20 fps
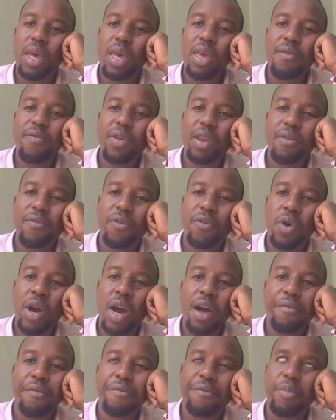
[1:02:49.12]
even if you
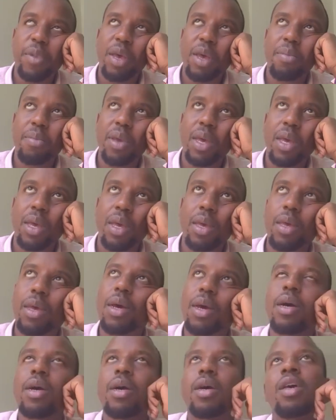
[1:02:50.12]
have maybe,
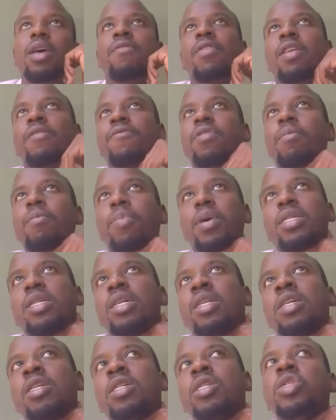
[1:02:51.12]
even if the
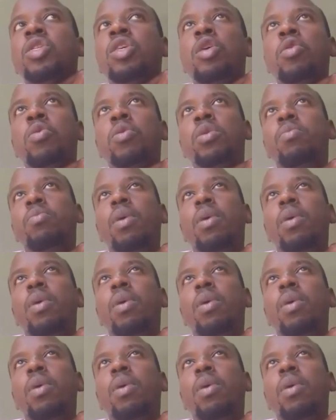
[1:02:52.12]
percentage skews,